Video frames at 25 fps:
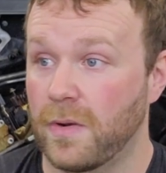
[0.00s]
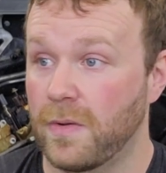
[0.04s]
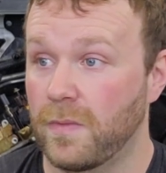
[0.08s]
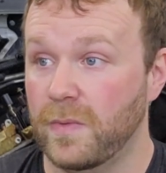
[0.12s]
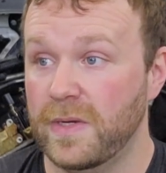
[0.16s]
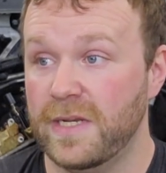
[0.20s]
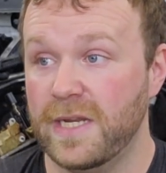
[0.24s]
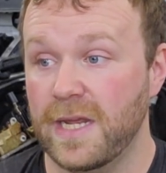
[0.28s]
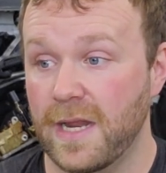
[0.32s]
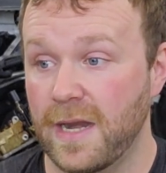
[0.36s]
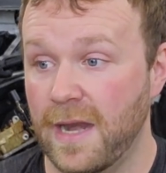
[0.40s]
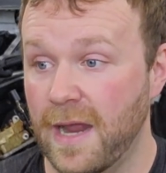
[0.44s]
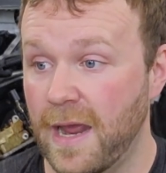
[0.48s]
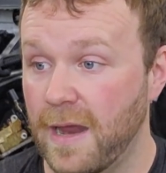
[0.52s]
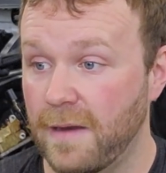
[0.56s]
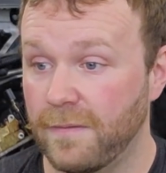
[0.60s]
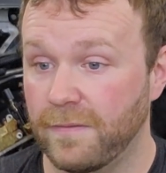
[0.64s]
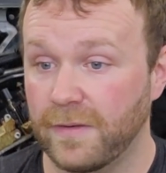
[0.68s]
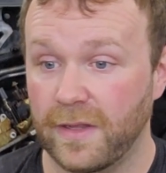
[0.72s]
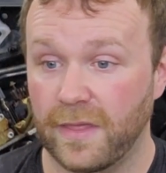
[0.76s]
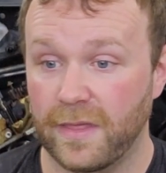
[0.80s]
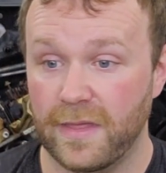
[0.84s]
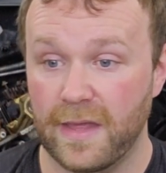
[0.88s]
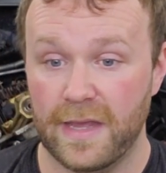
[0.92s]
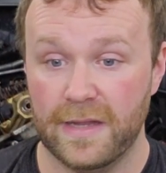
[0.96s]
And we did
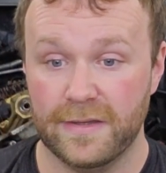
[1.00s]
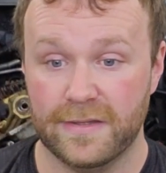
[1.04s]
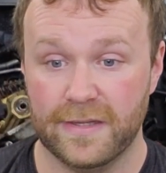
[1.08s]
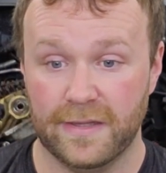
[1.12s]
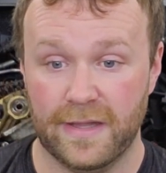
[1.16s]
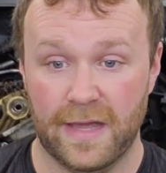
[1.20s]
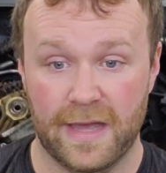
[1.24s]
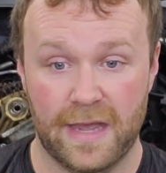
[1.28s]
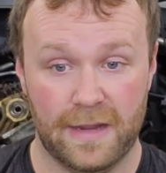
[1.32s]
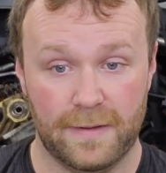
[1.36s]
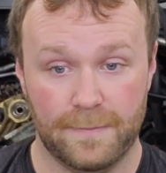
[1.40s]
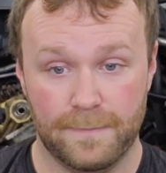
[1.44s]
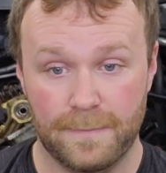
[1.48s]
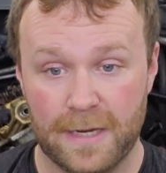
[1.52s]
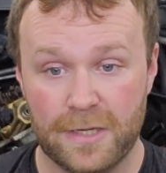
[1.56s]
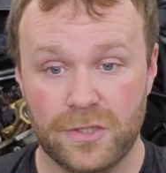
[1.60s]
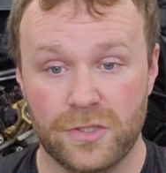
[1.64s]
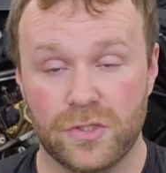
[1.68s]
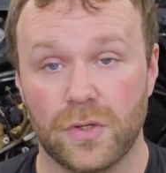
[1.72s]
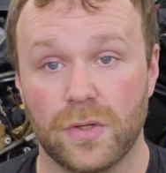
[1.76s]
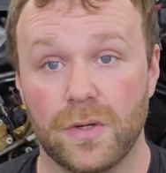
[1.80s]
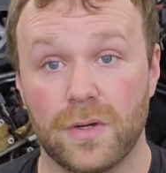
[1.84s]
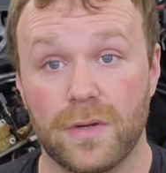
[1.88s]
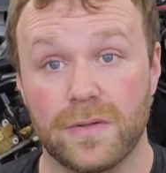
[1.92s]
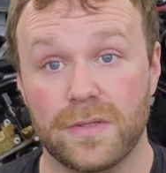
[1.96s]
everything to like make
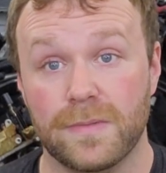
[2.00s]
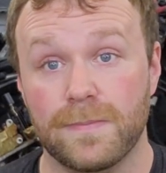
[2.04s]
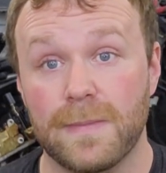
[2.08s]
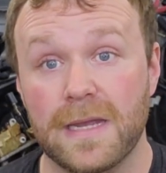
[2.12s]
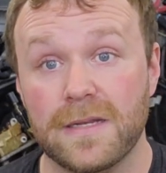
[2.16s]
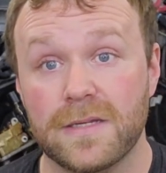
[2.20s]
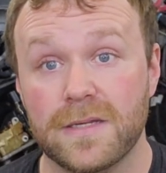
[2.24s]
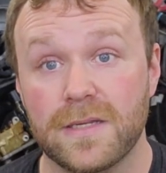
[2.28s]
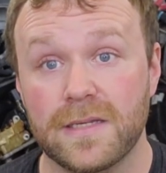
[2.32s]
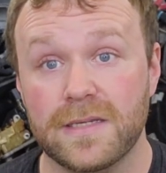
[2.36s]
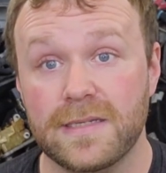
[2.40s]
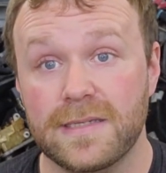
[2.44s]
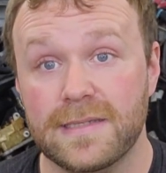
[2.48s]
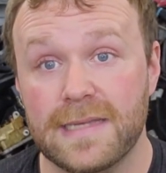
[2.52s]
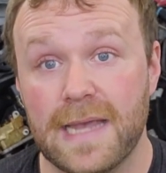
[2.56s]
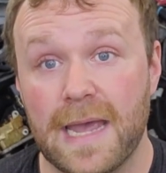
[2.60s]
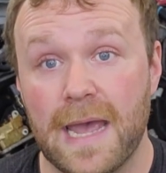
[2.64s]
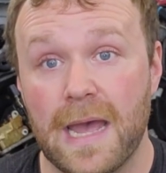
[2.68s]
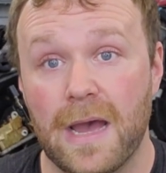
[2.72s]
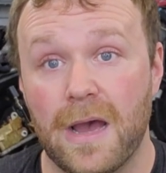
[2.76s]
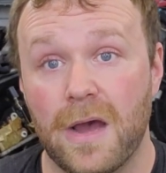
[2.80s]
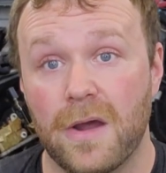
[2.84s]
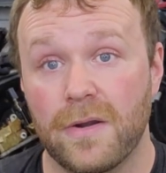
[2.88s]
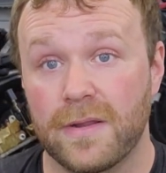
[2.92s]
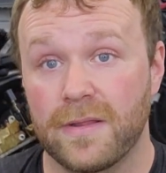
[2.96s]
sure he was mentally
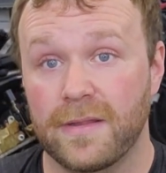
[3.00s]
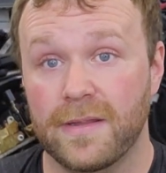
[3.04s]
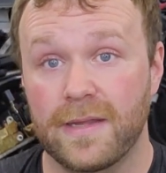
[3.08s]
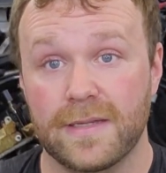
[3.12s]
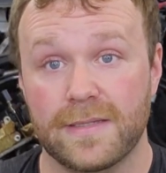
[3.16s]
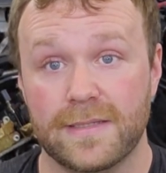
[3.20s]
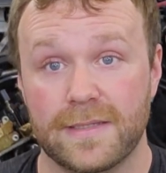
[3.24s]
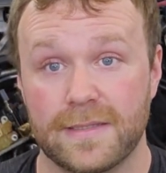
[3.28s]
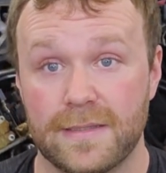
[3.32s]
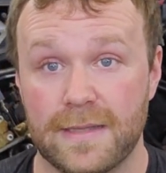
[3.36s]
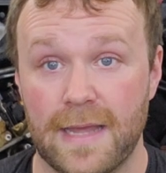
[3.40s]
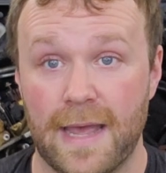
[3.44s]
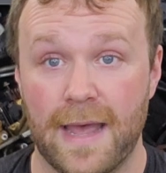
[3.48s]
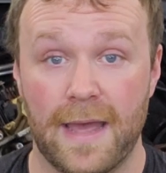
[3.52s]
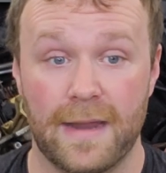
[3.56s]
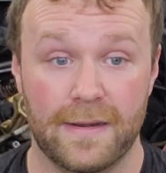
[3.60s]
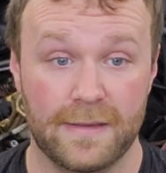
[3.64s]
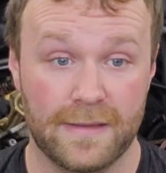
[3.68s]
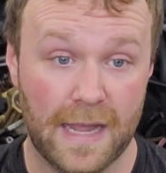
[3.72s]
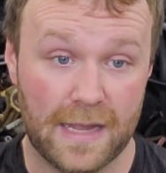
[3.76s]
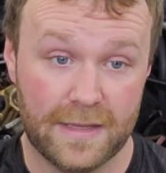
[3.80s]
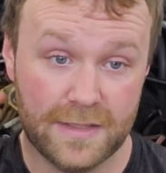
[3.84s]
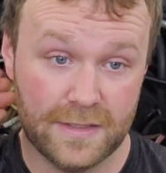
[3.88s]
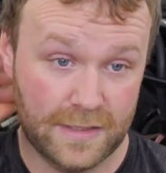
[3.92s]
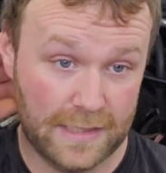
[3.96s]
sound and this and that.
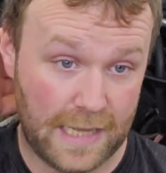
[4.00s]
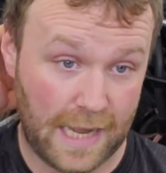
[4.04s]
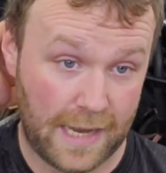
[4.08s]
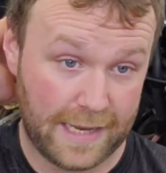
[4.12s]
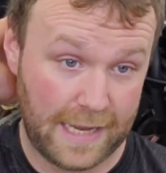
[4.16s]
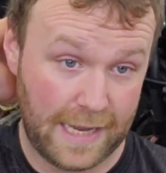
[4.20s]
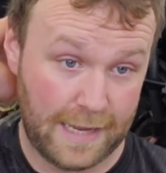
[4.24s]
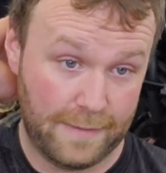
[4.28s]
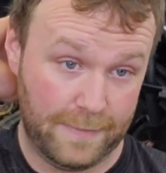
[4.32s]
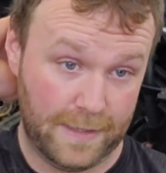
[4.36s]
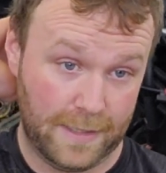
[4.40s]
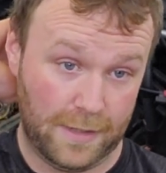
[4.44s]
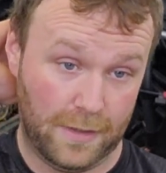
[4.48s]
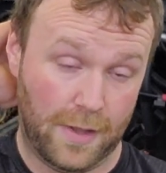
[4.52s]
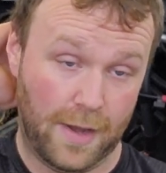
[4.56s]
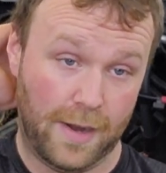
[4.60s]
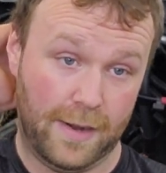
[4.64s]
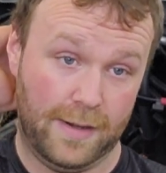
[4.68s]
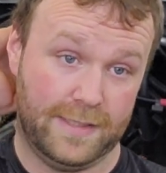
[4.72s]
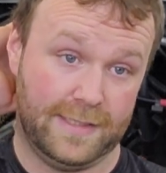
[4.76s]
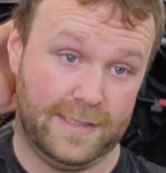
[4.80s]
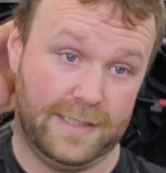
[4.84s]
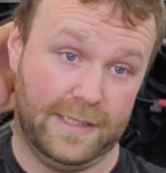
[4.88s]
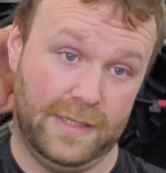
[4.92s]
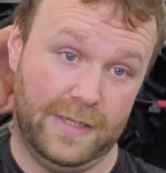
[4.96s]
And that gave me a
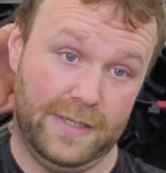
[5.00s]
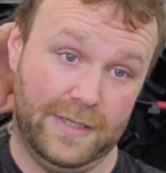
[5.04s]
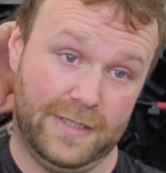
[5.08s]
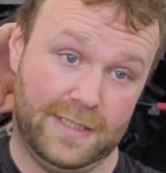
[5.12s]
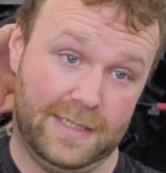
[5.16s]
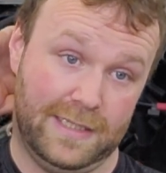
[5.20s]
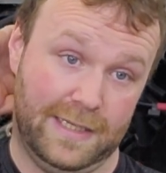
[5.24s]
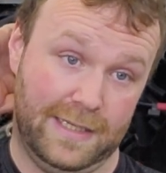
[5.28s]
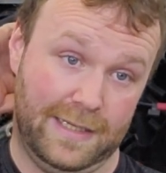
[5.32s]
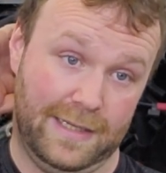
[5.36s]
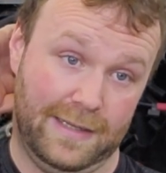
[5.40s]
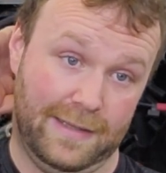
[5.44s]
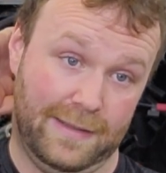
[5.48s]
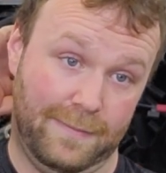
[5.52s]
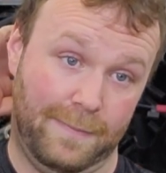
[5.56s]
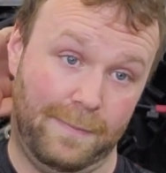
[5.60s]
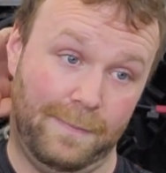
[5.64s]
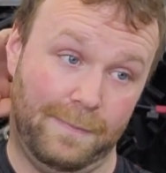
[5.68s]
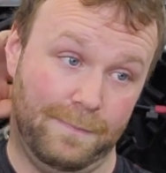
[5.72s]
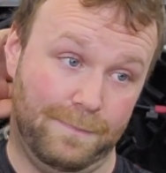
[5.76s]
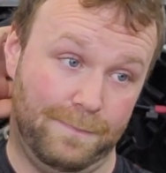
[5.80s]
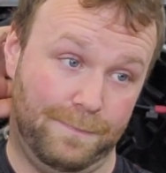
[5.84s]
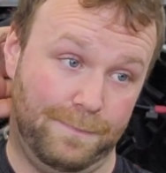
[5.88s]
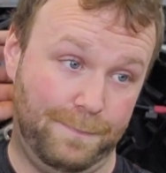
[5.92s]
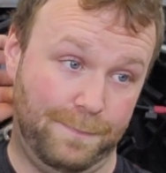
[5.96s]
lot of skills to
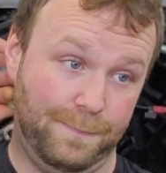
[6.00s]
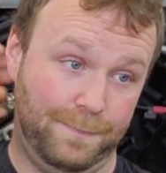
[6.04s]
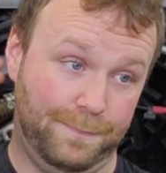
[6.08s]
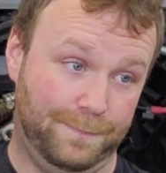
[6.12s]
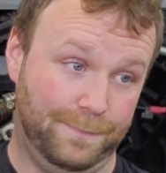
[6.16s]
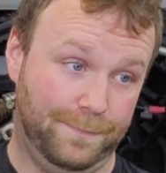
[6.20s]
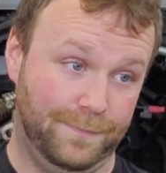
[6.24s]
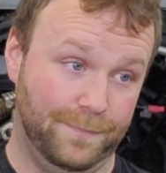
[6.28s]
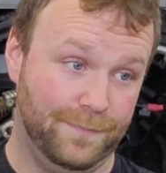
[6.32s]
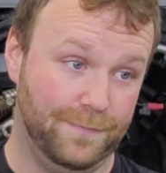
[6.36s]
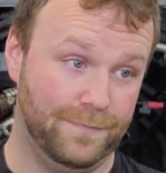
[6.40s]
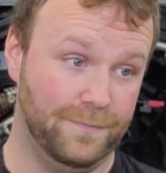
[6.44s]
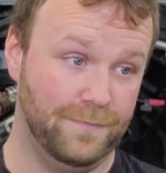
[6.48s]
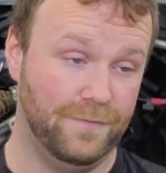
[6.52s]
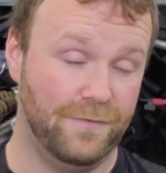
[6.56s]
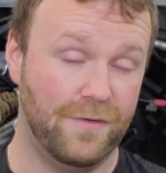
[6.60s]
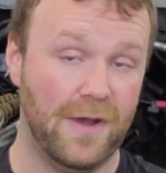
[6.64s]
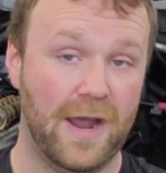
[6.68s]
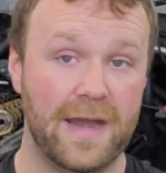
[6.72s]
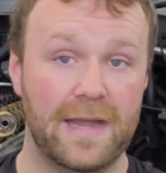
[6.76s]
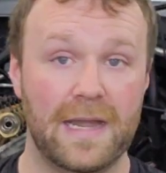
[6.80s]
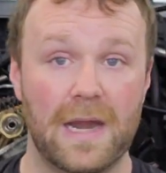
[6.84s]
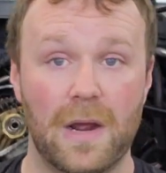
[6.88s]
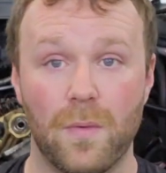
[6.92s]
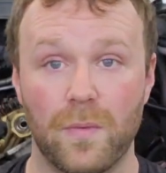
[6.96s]

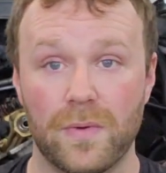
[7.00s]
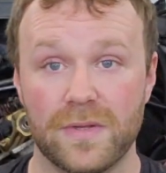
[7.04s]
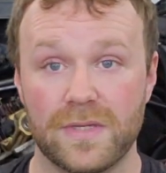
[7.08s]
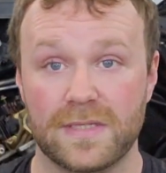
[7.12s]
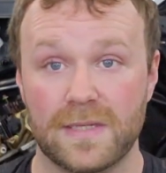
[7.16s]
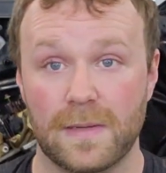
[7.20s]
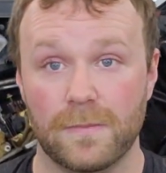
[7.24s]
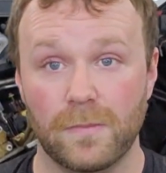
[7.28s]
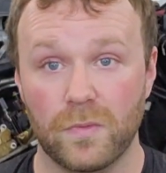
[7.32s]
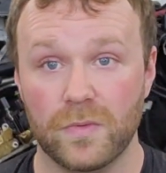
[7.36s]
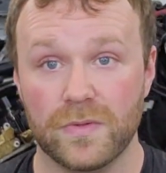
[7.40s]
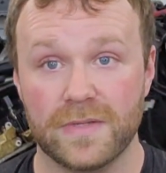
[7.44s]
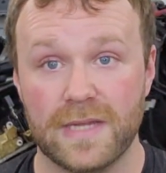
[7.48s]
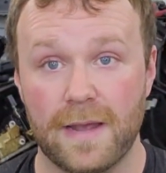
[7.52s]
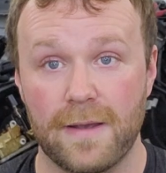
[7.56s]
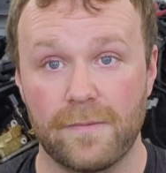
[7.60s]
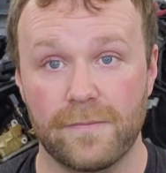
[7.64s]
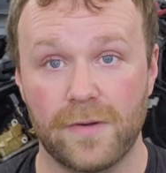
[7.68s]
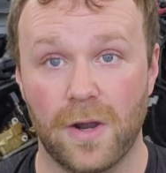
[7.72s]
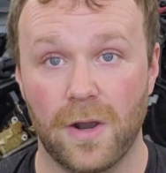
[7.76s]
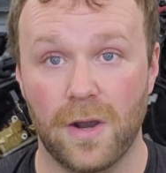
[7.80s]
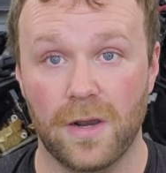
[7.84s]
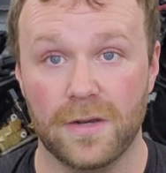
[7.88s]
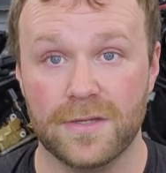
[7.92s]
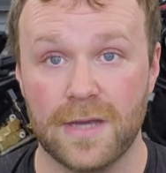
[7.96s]
find out when someone was having
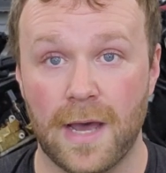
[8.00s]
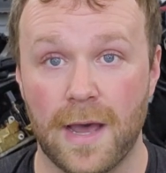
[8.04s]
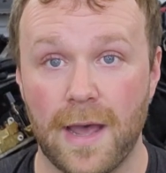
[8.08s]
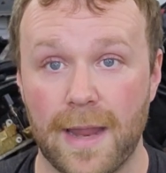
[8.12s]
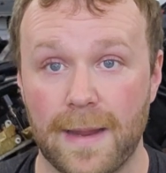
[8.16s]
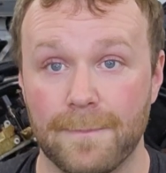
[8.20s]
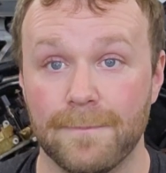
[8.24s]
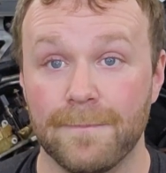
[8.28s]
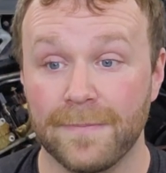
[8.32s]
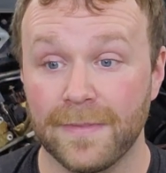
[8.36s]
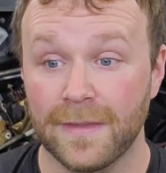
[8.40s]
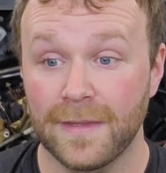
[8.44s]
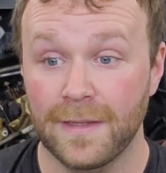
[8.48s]
a hard time.